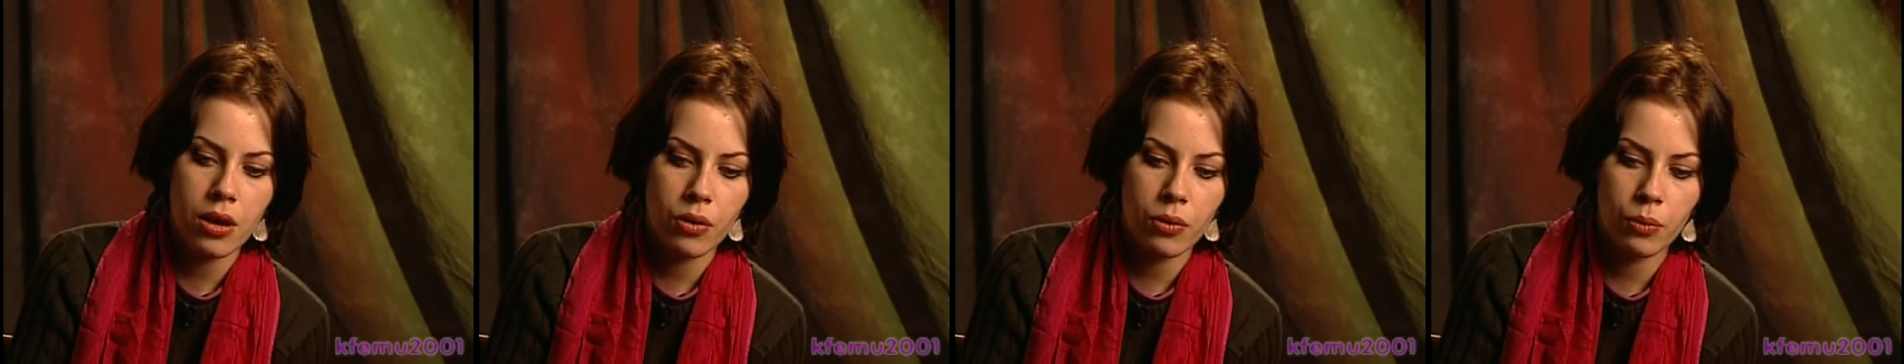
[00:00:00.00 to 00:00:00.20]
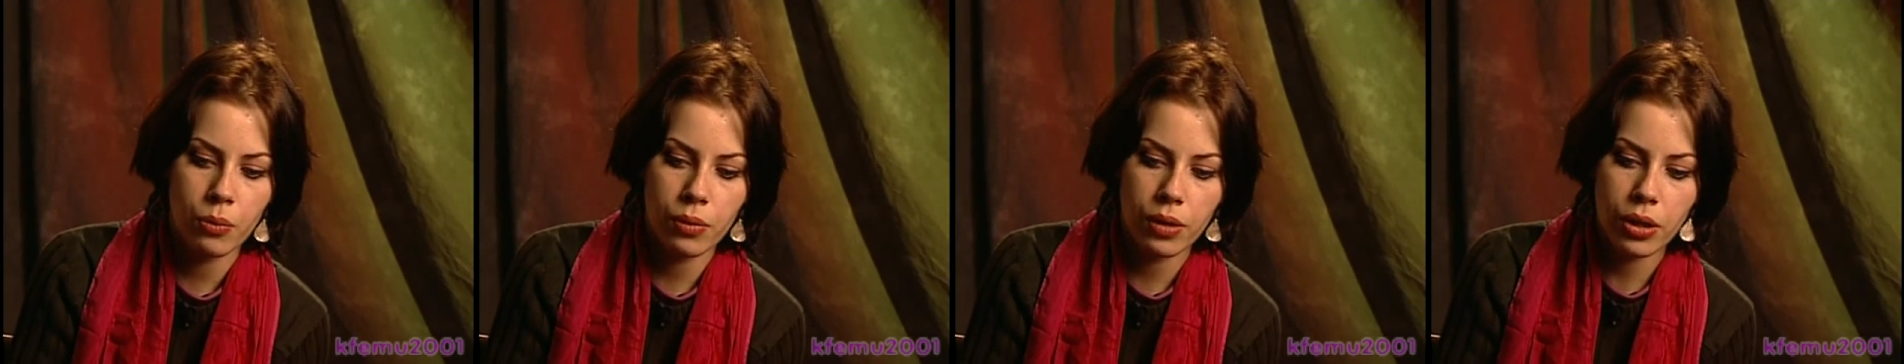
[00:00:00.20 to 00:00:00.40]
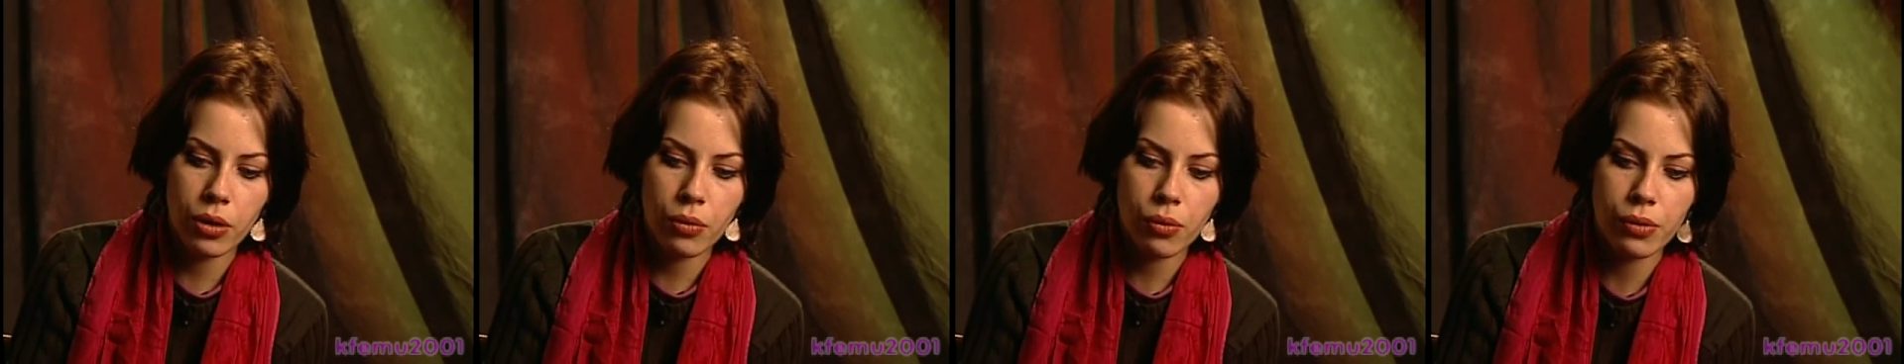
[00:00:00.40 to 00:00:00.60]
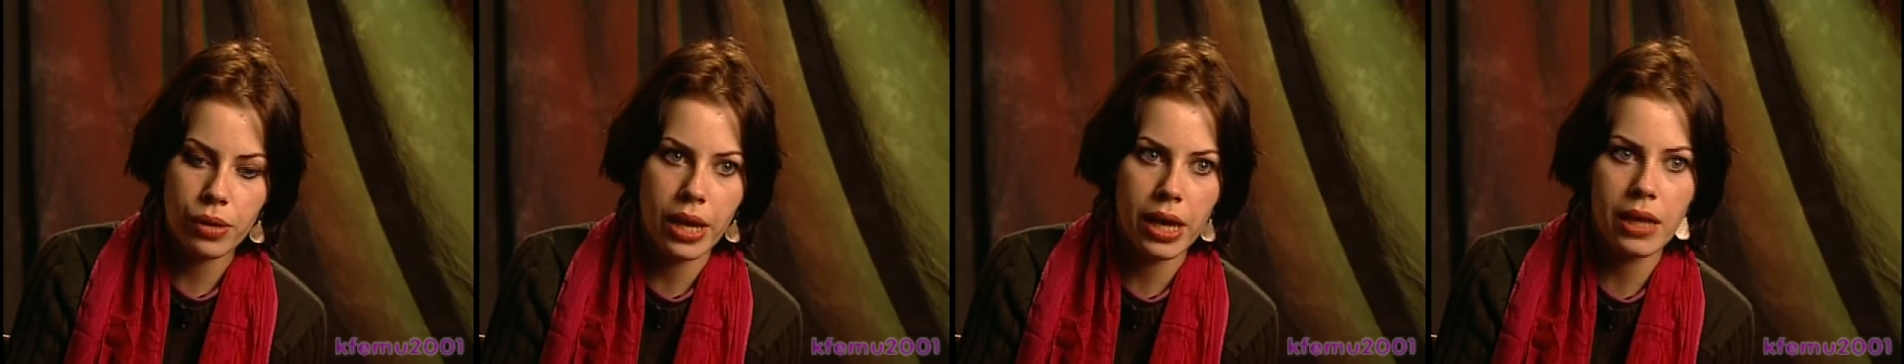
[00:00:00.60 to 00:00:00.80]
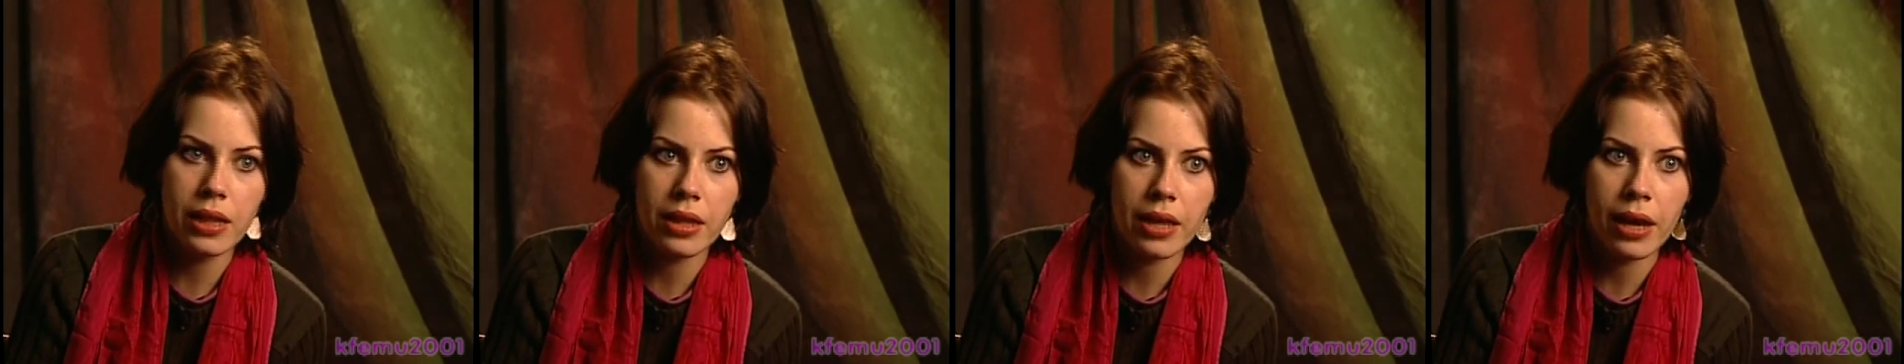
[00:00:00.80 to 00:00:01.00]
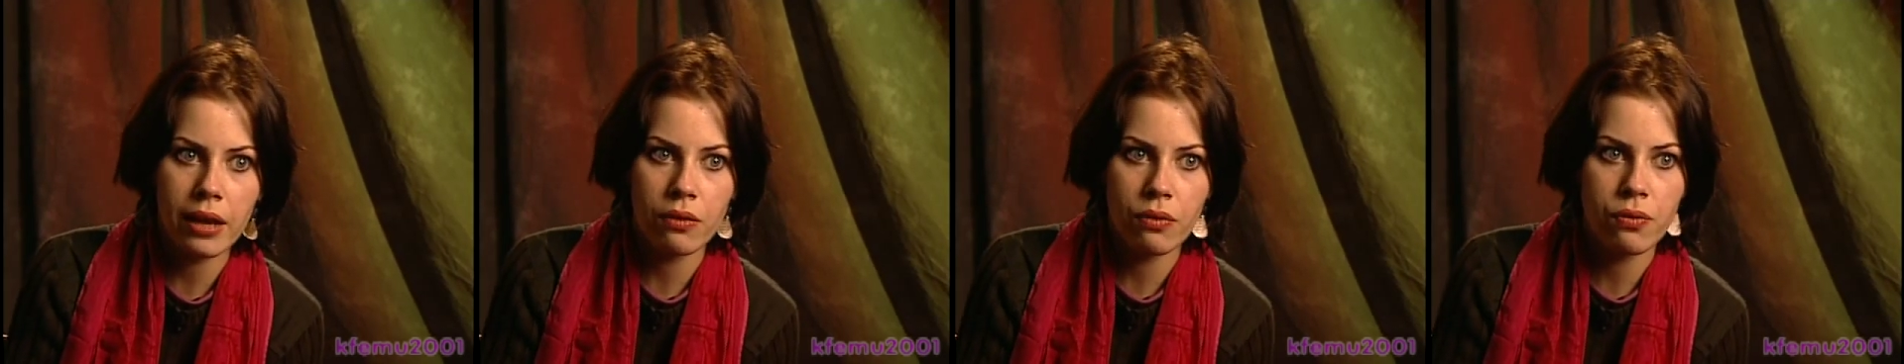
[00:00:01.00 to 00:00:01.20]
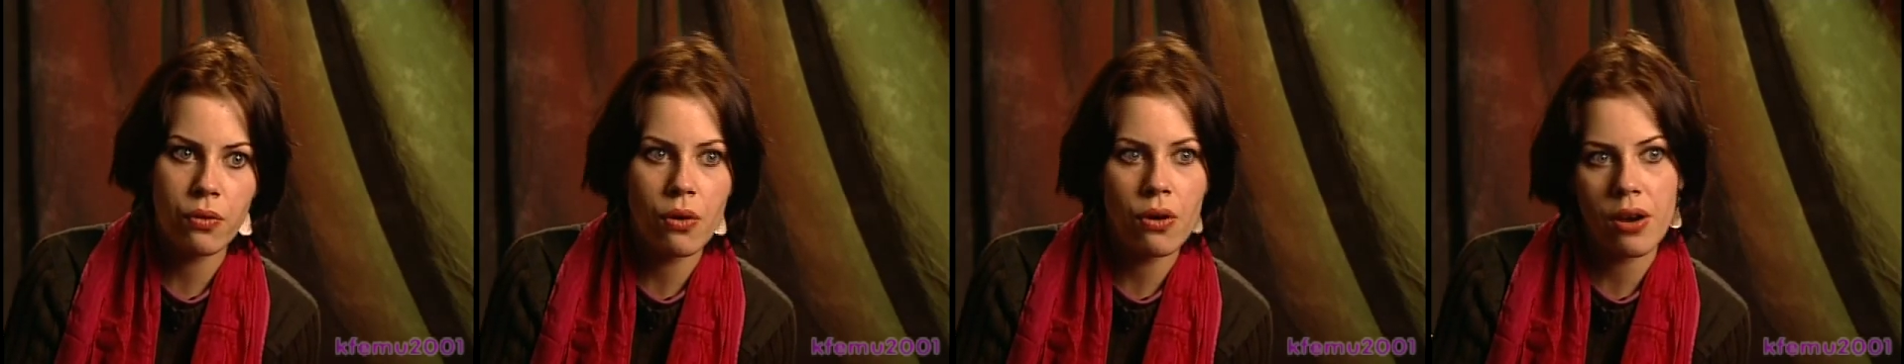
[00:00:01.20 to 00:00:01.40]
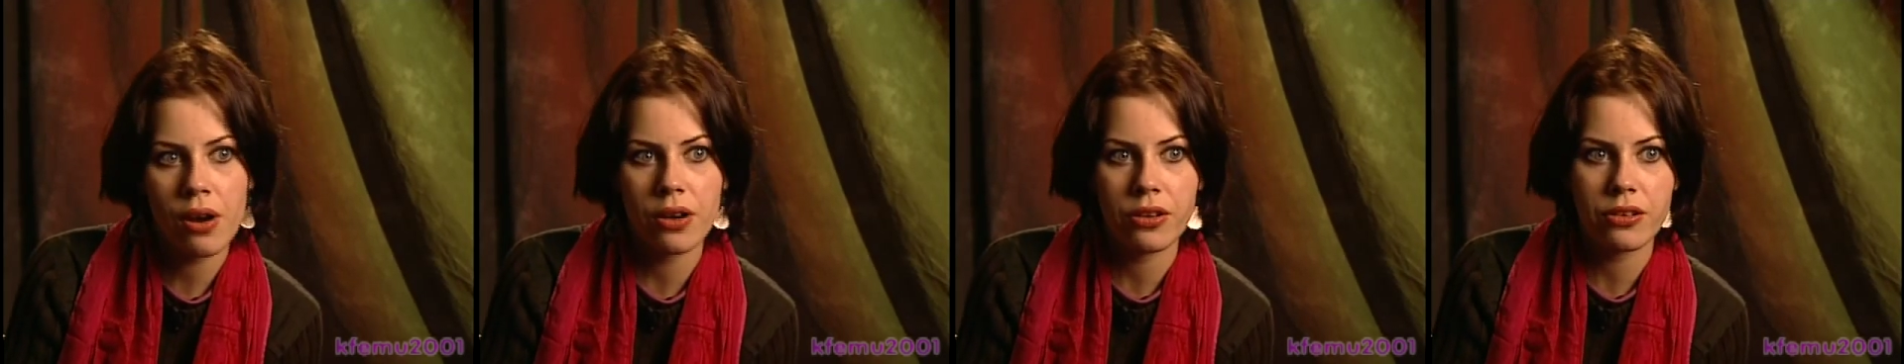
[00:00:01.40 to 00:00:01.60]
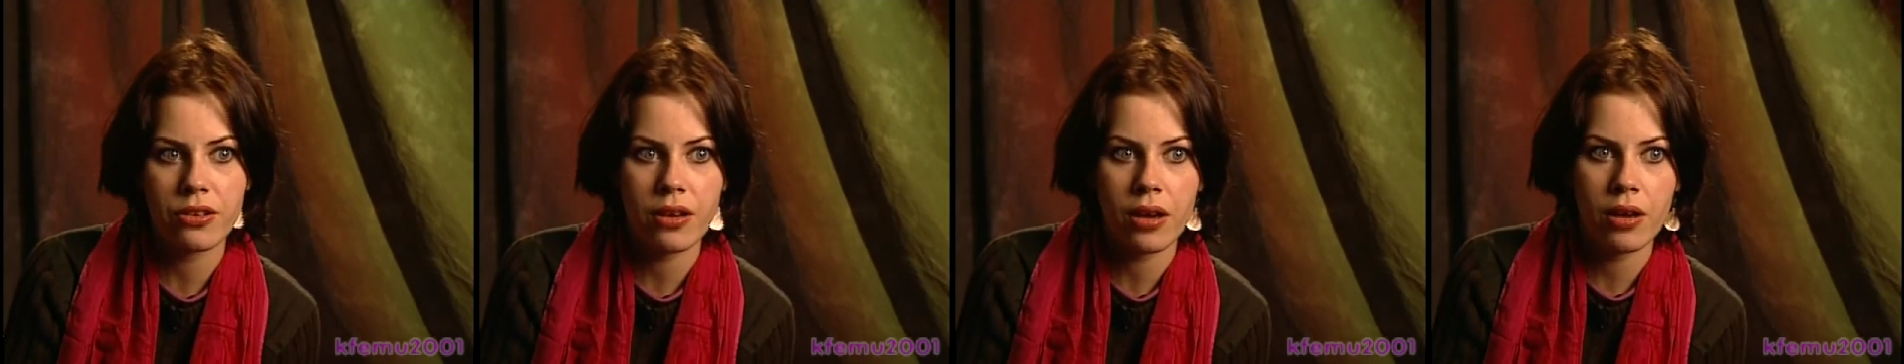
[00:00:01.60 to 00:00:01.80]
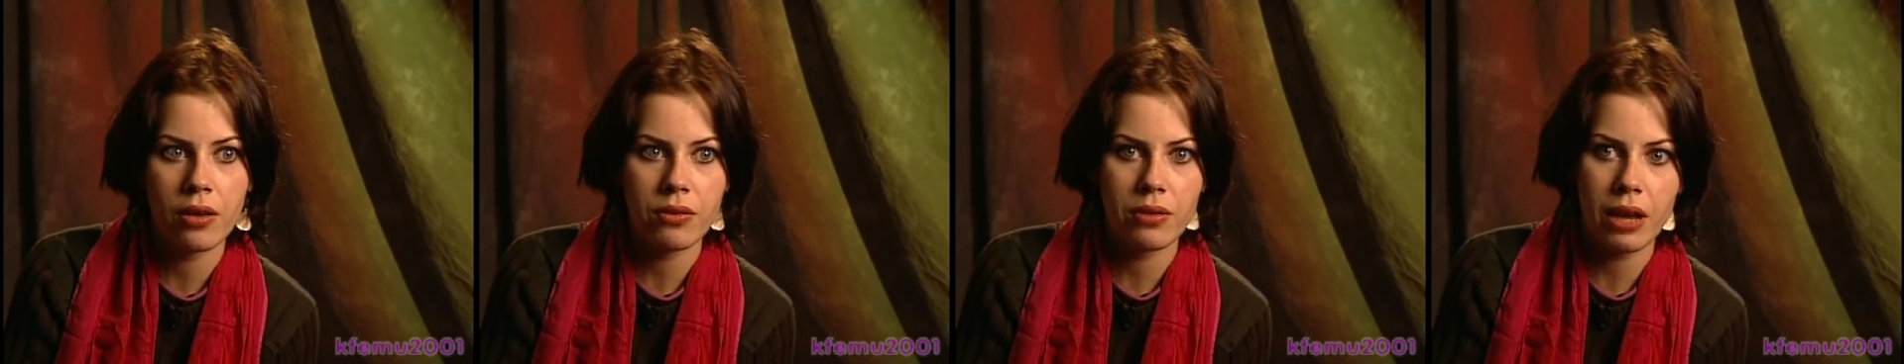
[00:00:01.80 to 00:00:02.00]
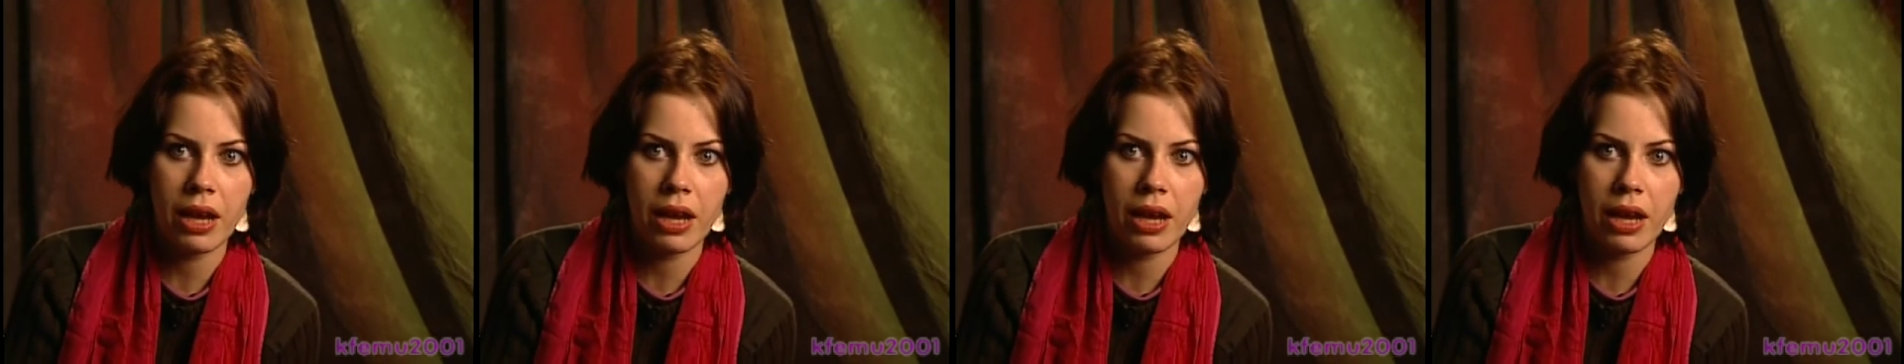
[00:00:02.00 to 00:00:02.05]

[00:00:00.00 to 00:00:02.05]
we create that for ourselves